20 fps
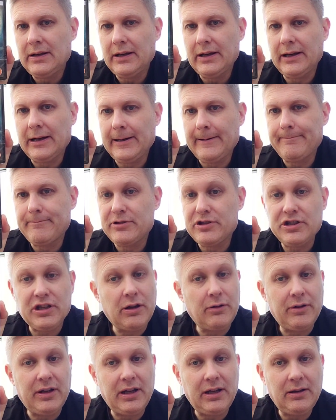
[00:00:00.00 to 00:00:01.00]
Um,
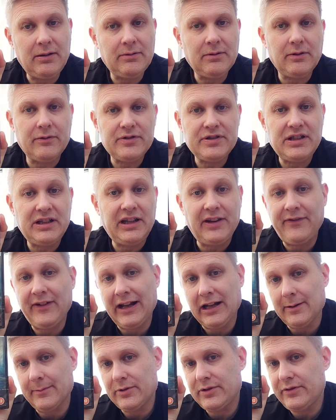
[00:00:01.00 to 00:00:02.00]
Sony obviously
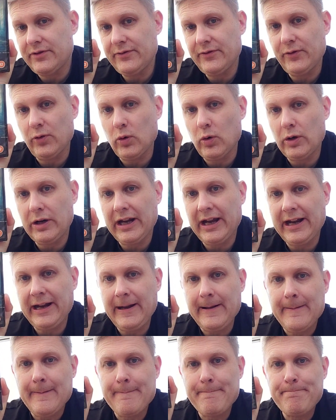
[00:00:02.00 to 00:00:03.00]
developed 4K